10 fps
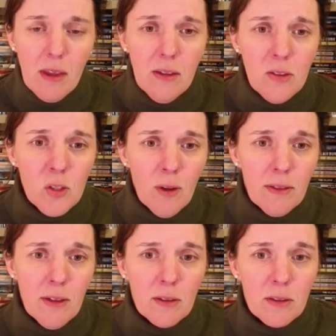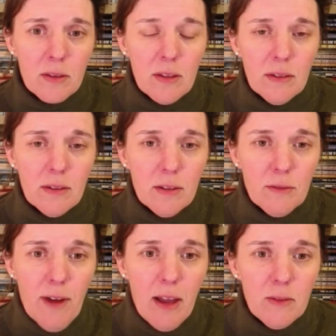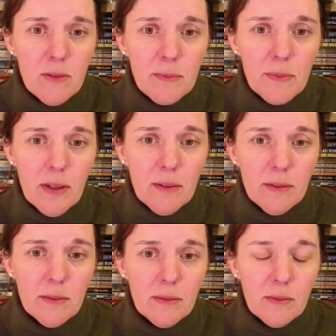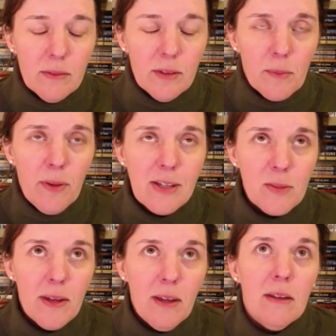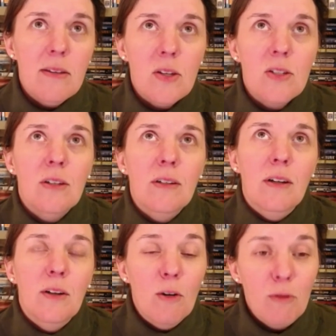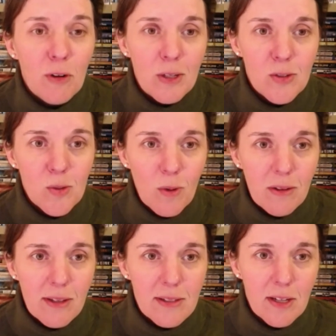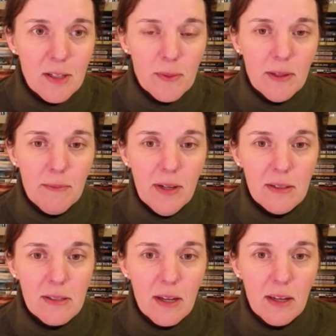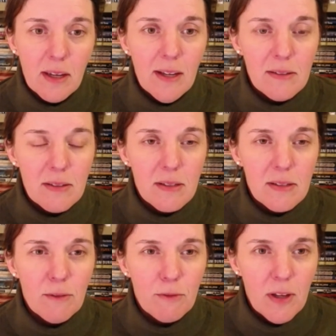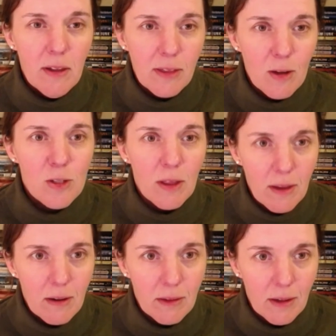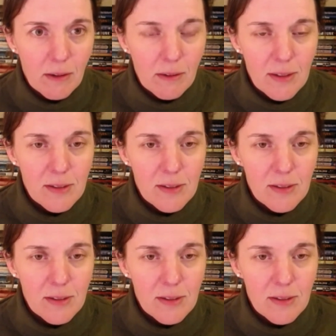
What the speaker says: And so I think the value in placemaking is such an overused word these days, but it means like, does it feel like there's a there?